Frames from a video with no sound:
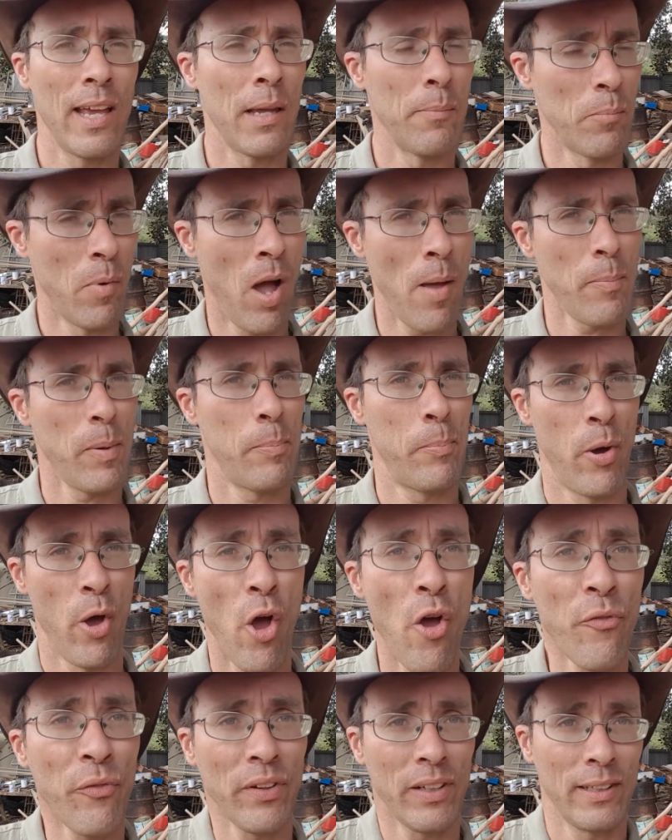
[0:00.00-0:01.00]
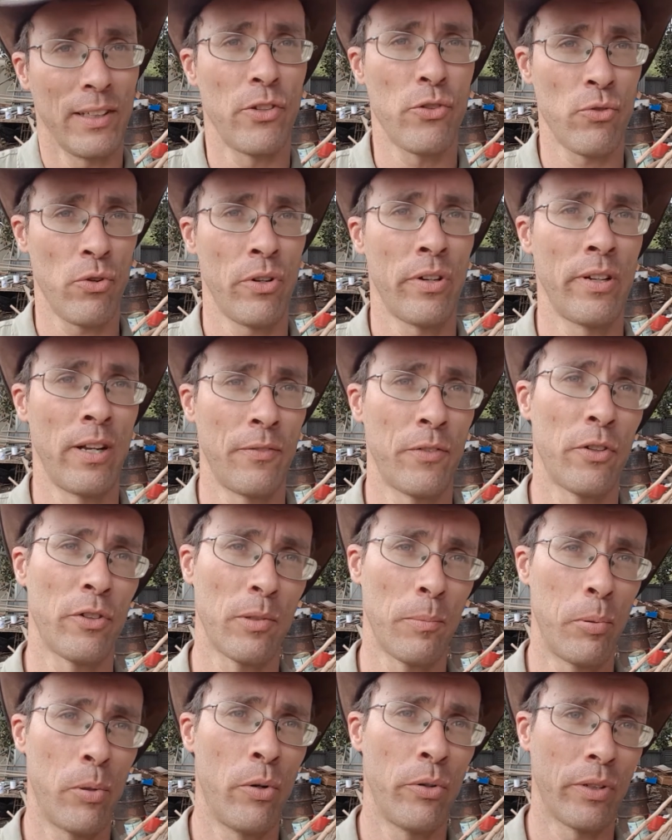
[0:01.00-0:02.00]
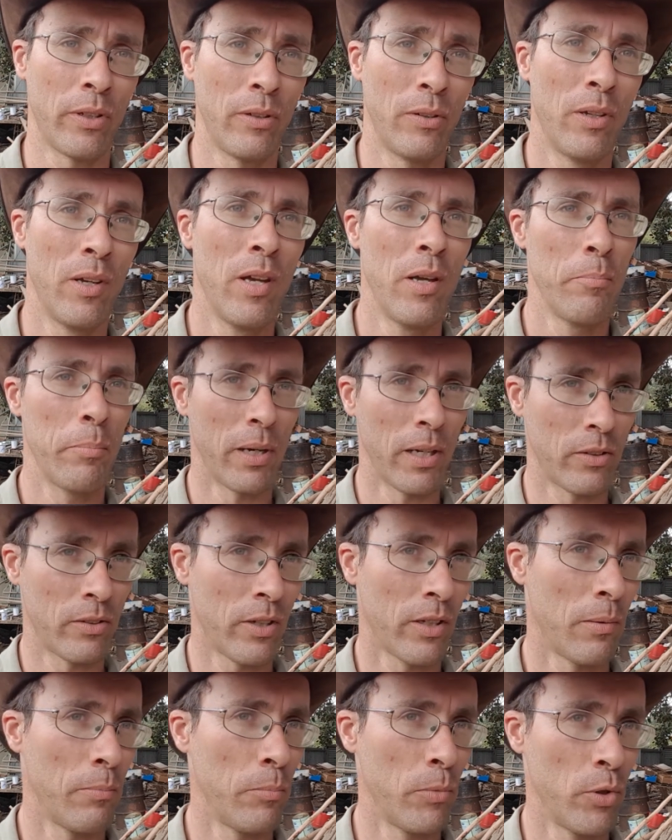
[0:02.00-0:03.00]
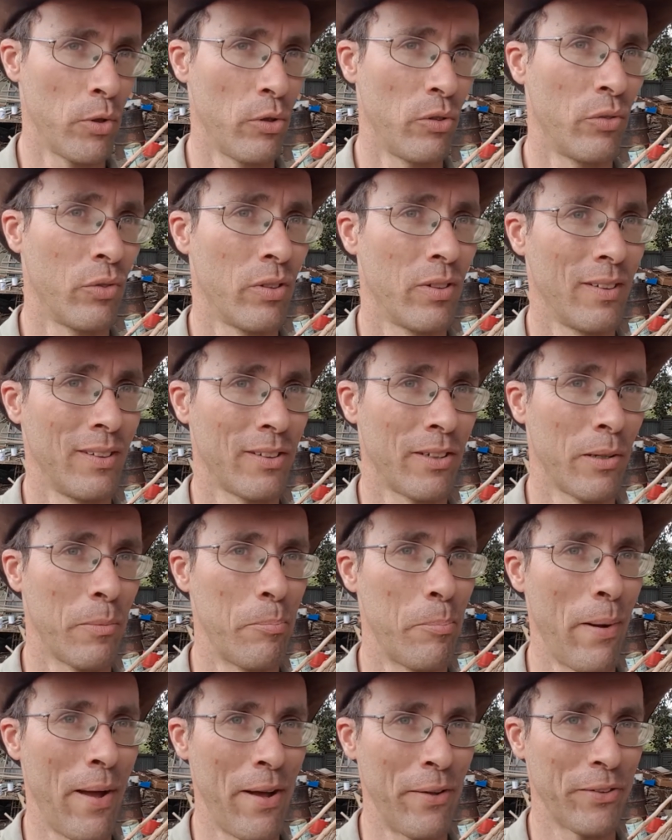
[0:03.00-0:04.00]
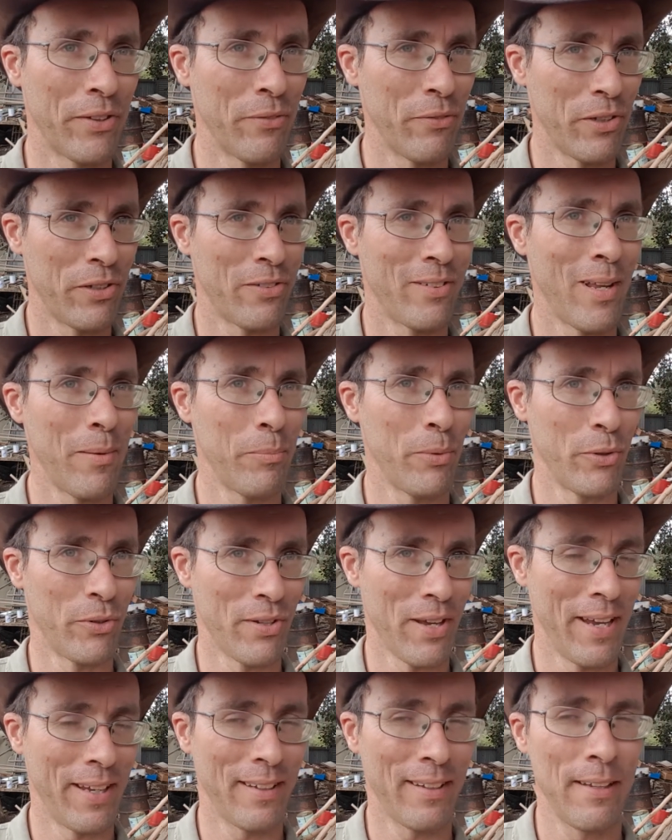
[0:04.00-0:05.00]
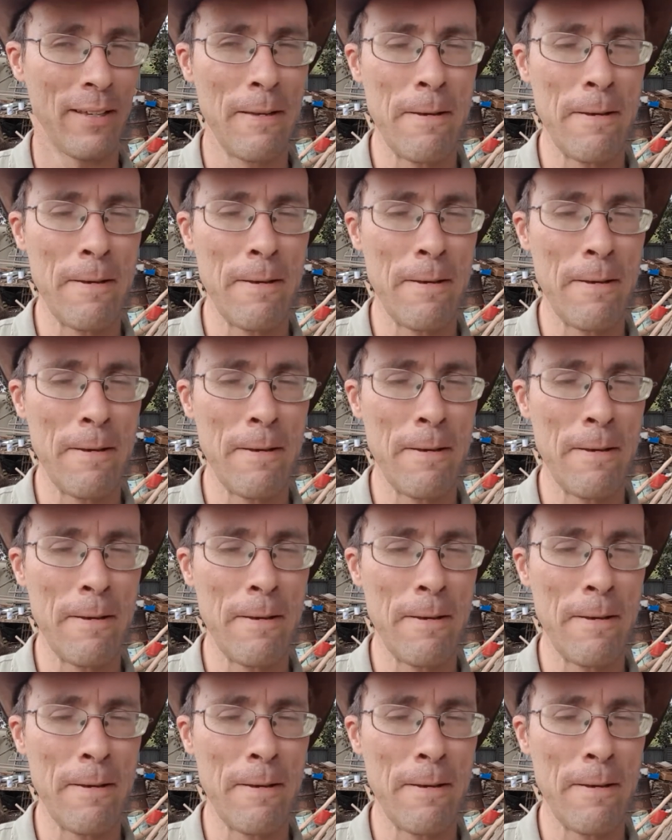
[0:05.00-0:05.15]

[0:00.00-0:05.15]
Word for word: it might be perfectly strong enough to support you, but it's gonna move, it's gonna bounce every step you take.